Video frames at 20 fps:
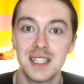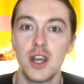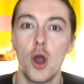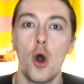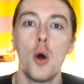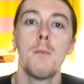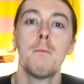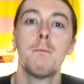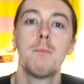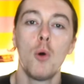
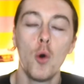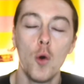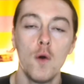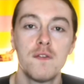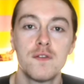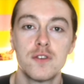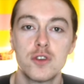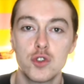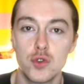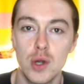on both
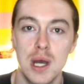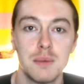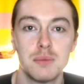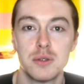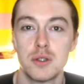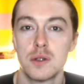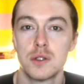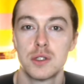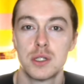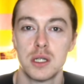strips
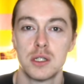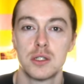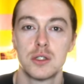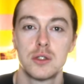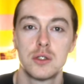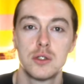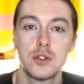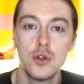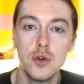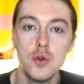there's just
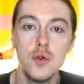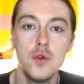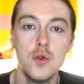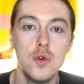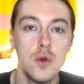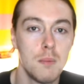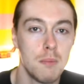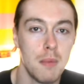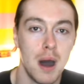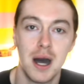too
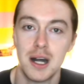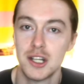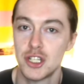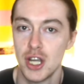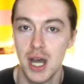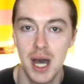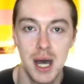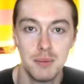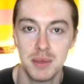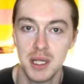much
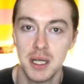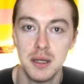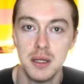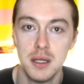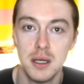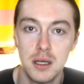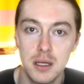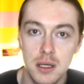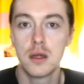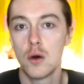happening.
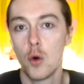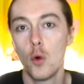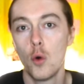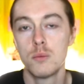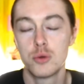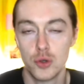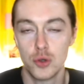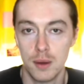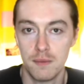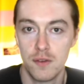The home
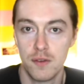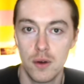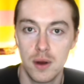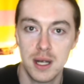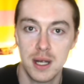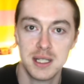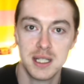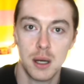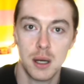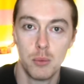strip, for
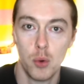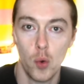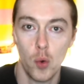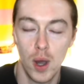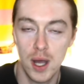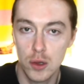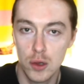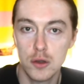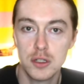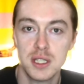example,
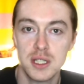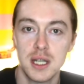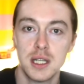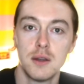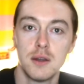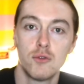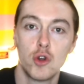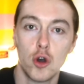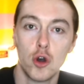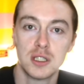it looks like
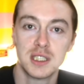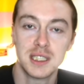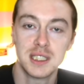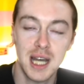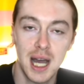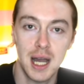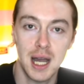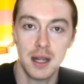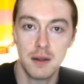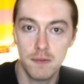you've got
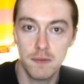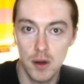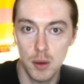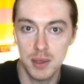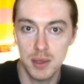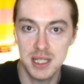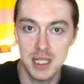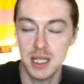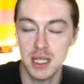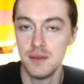static from
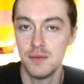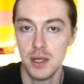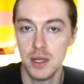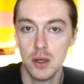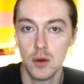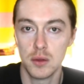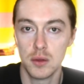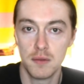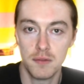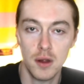a TV
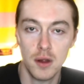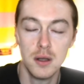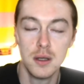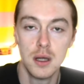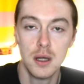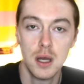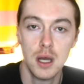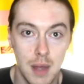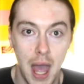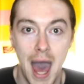on the front,
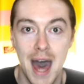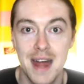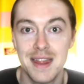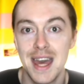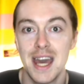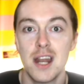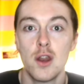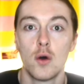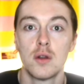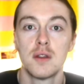and
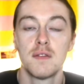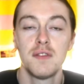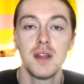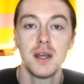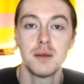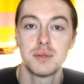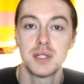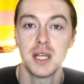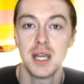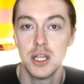then on the flip
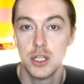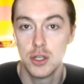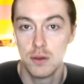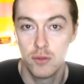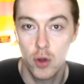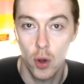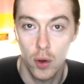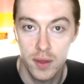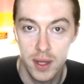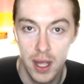side you've
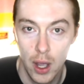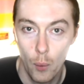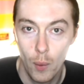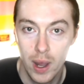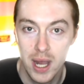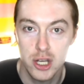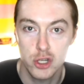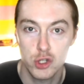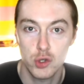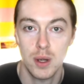got the
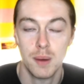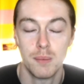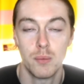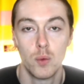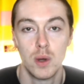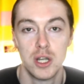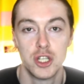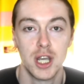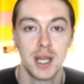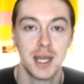away strip,
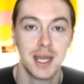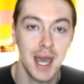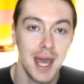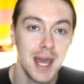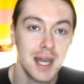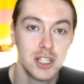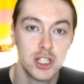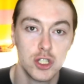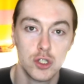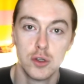which
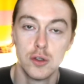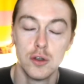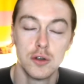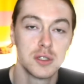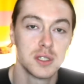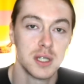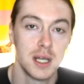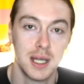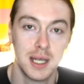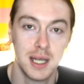again just looks
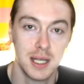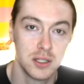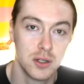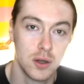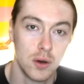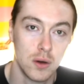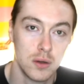like it's got